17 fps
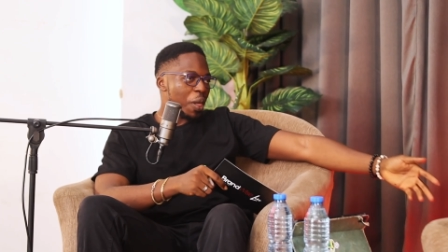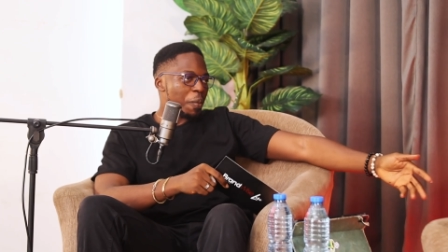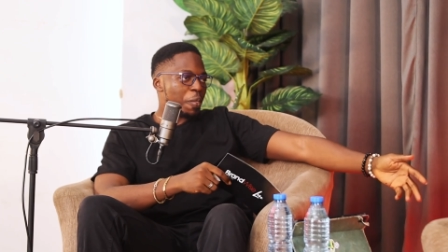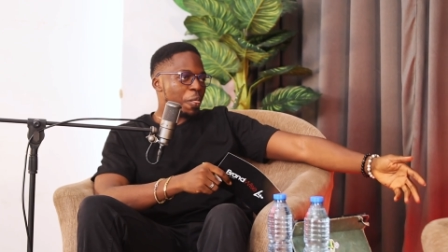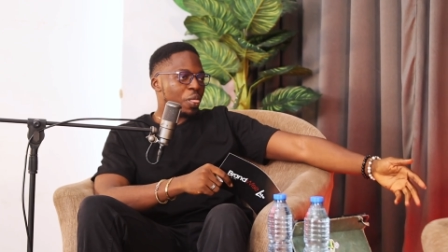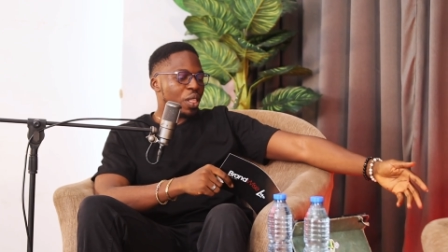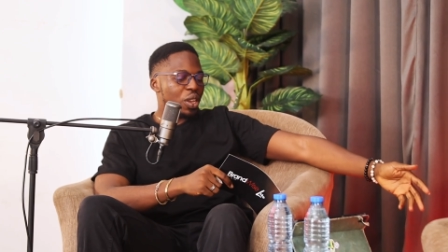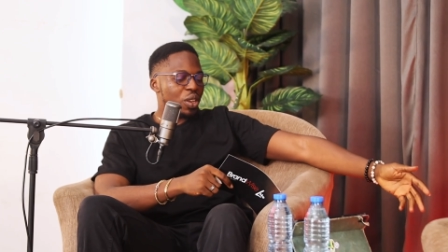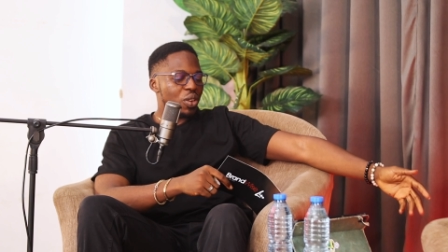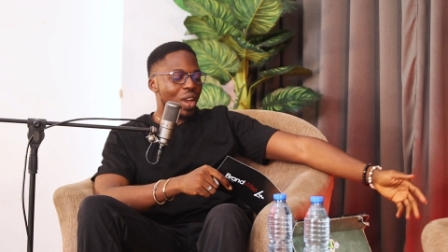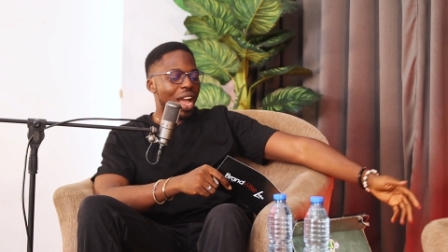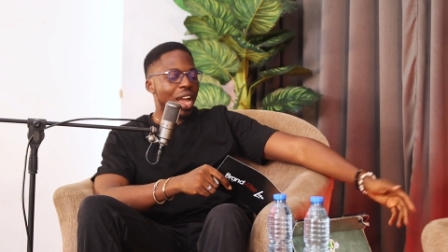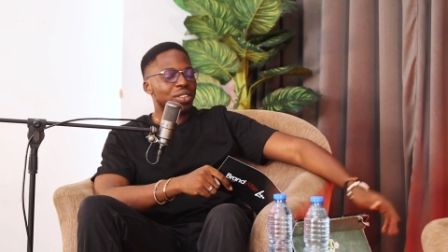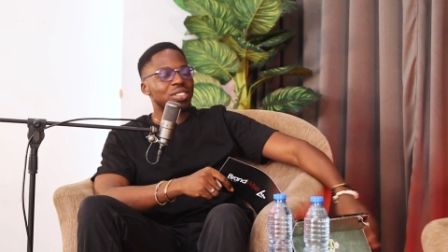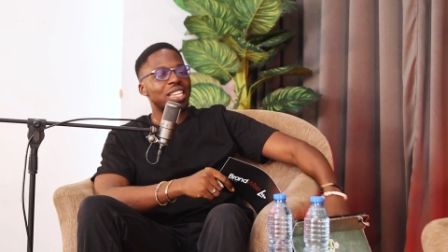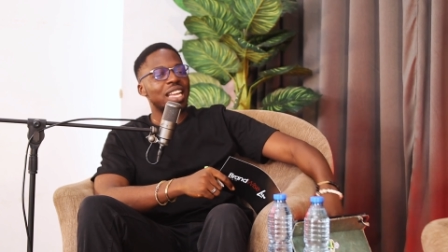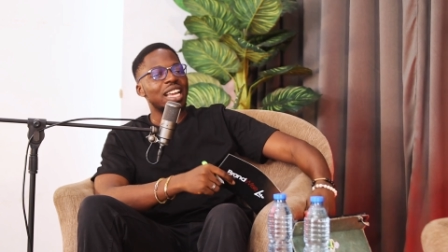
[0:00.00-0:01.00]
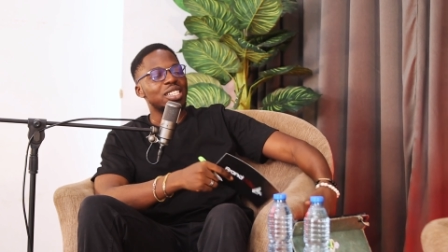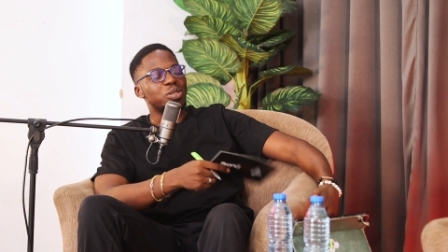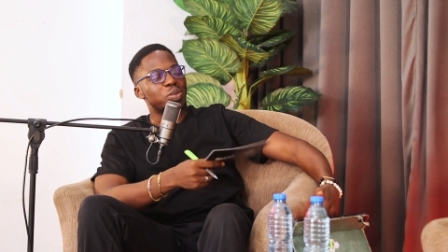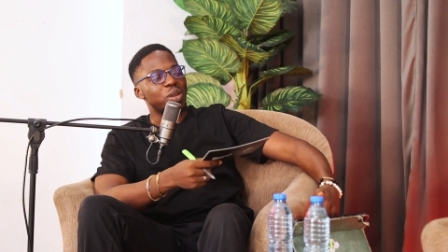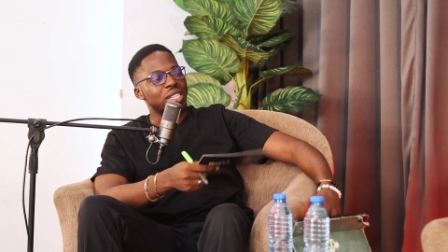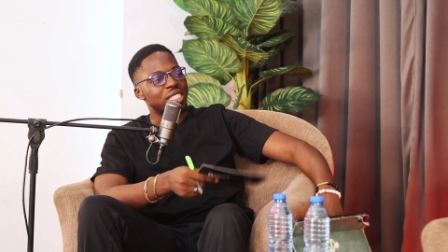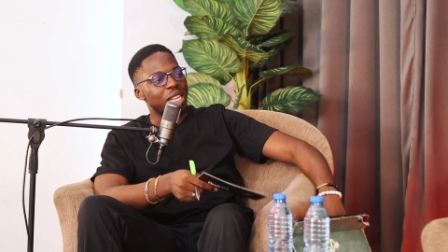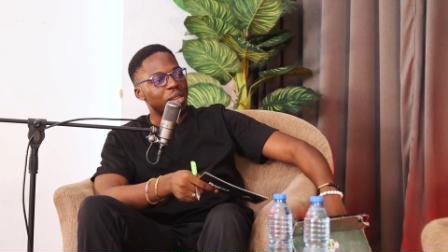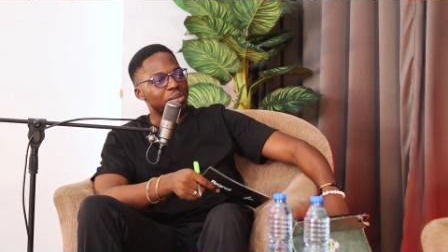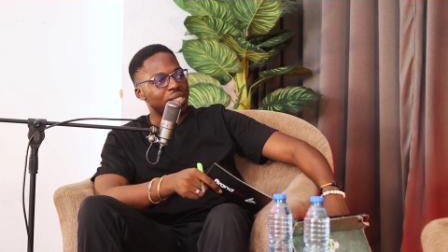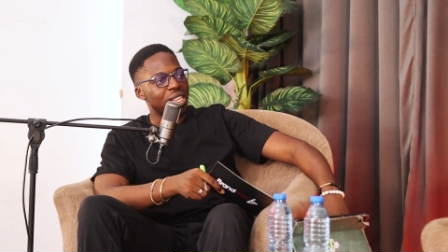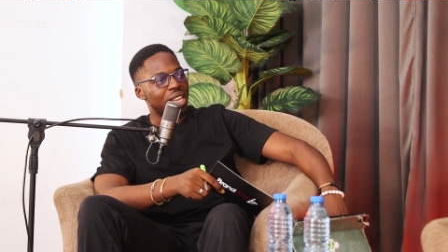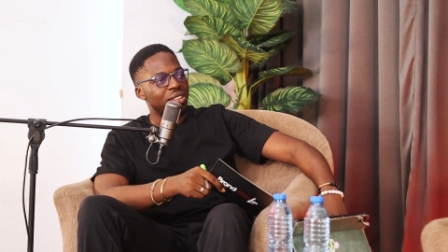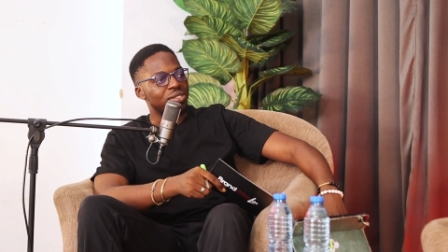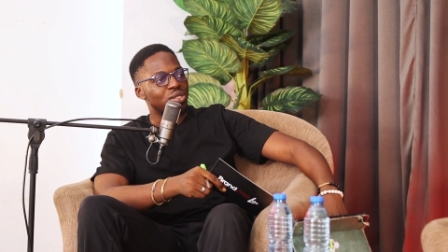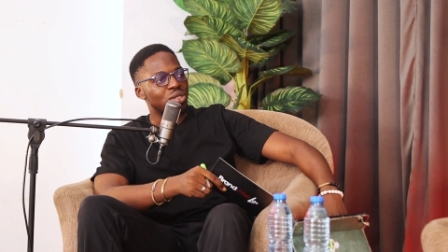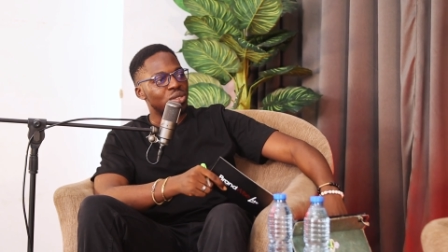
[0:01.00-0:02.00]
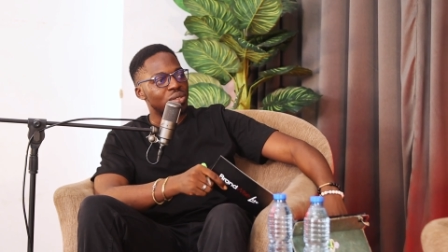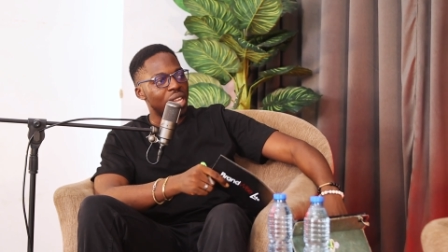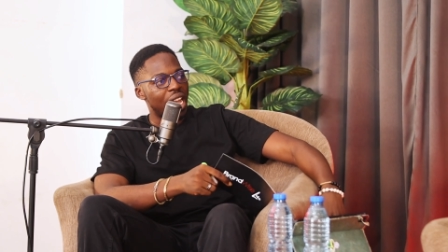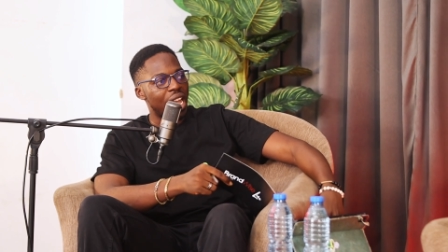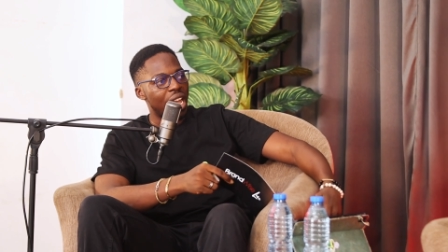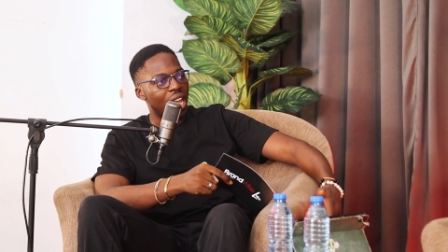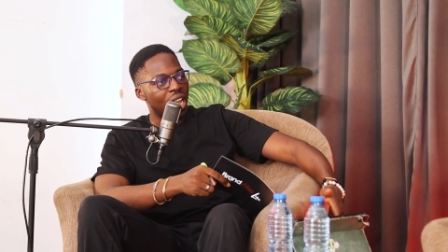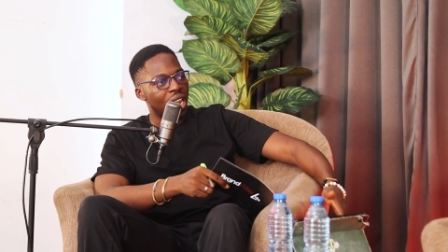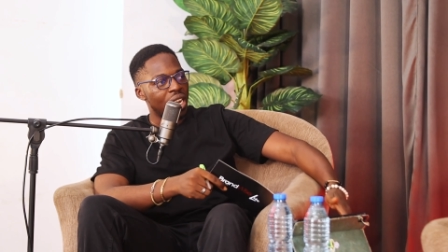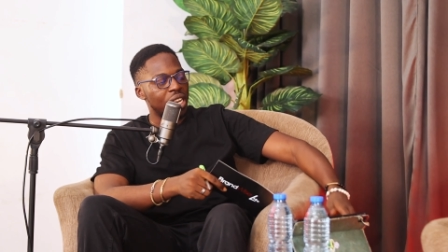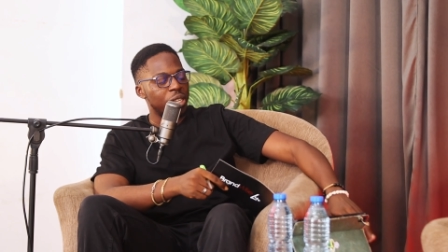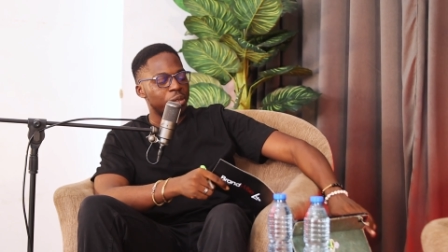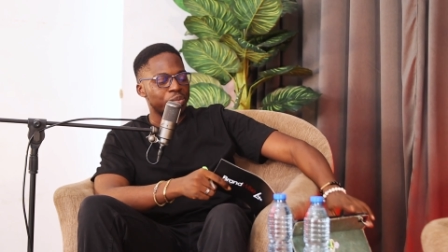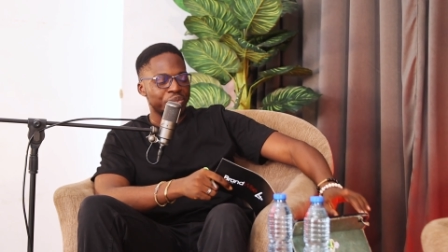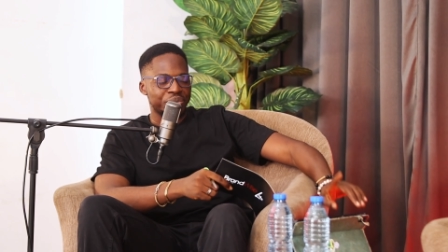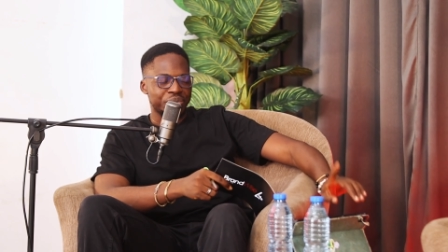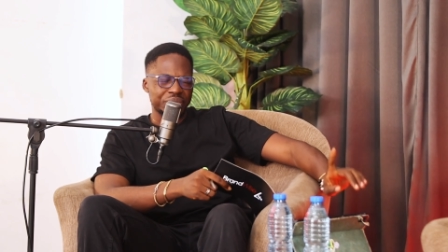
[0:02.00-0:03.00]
How do they express themselves early?